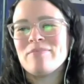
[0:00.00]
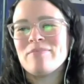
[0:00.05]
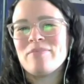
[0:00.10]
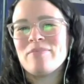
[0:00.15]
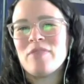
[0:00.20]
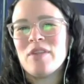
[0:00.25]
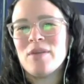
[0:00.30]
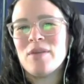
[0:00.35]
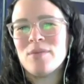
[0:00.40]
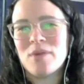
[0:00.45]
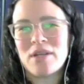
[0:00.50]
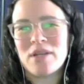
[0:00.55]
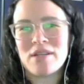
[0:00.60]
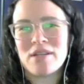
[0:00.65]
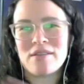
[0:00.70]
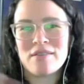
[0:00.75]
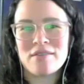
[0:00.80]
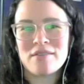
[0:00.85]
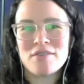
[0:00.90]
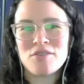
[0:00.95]
You want
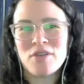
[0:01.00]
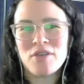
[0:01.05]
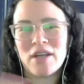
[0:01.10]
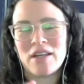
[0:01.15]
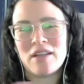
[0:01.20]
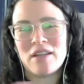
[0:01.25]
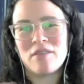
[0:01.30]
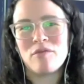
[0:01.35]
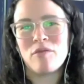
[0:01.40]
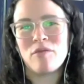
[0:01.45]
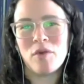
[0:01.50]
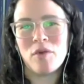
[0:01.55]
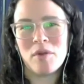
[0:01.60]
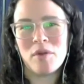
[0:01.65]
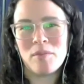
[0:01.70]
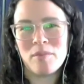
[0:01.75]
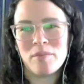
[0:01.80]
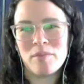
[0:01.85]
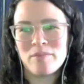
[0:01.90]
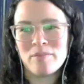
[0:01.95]
to try to
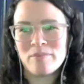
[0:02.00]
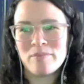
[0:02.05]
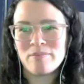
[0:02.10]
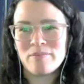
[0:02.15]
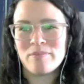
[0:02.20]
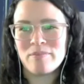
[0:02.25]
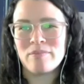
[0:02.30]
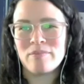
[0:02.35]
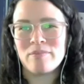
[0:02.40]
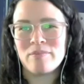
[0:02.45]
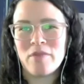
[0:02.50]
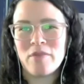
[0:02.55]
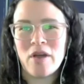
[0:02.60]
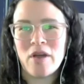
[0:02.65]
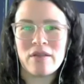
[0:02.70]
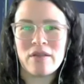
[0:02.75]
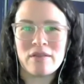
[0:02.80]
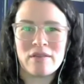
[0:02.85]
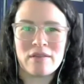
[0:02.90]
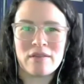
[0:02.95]
inform
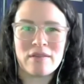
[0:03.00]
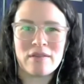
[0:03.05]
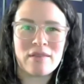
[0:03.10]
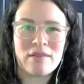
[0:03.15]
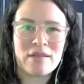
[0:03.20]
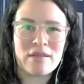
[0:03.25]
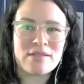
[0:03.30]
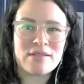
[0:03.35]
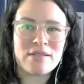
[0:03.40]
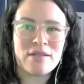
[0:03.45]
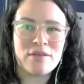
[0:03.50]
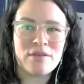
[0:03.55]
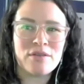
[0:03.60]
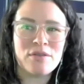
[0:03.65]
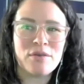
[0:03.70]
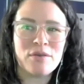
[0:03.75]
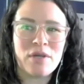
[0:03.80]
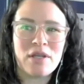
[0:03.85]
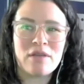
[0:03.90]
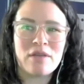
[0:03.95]
all the things that you're
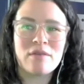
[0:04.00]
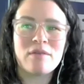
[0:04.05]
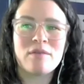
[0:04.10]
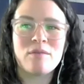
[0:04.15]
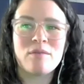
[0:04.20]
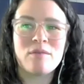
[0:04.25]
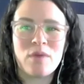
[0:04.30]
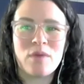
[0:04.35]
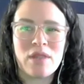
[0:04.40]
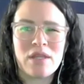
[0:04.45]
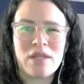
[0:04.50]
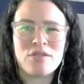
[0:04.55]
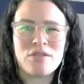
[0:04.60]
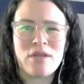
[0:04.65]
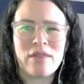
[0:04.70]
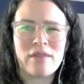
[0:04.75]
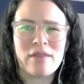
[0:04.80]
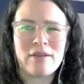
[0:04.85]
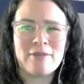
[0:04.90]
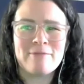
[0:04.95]
doing with each
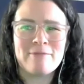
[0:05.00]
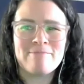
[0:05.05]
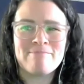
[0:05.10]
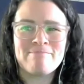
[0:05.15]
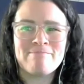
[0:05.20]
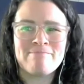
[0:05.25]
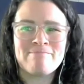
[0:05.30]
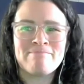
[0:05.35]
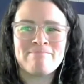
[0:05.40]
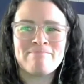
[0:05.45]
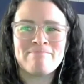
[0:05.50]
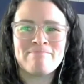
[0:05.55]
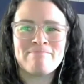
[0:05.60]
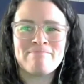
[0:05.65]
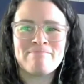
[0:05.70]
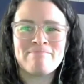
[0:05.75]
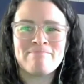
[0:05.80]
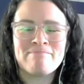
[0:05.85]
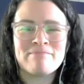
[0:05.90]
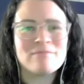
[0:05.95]
other.
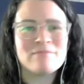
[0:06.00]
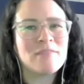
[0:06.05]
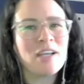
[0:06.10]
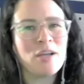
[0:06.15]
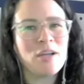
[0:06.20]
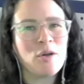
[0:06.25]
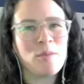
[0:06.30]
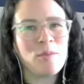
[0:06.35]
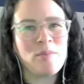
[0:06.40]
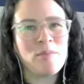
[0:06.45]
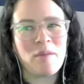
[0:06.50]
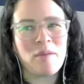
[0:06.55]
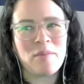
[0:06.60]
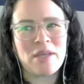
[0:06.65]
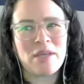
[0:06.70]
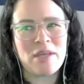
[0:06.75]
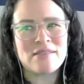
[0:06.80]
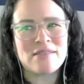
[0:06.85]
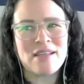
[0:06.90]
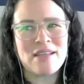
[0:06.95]
I hope that
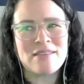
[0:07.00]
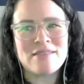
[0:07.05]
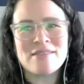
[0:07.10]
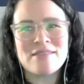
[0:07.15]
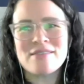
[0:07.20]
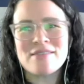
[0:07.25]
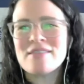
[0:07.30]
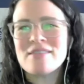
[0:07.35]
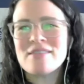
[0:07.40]
makes sense.